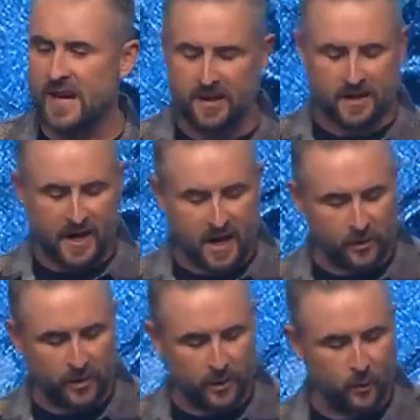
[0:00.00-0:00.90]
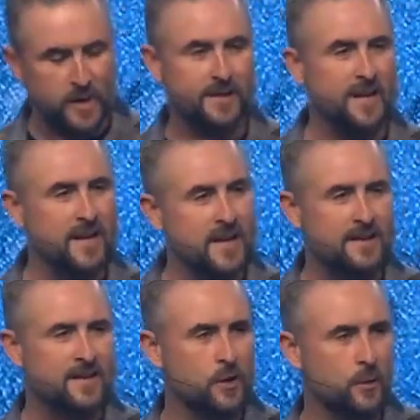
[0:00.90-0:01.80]
encounter with an
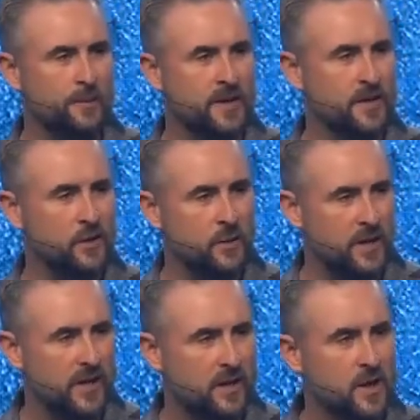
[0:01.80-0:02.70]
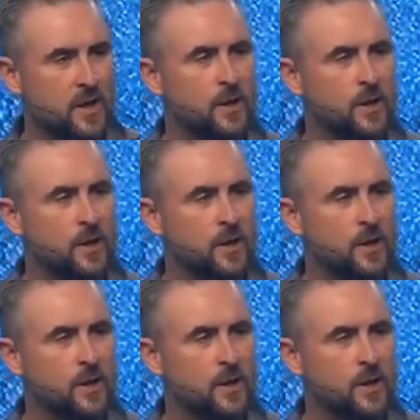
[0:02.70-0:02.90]
Ethiopian eunuch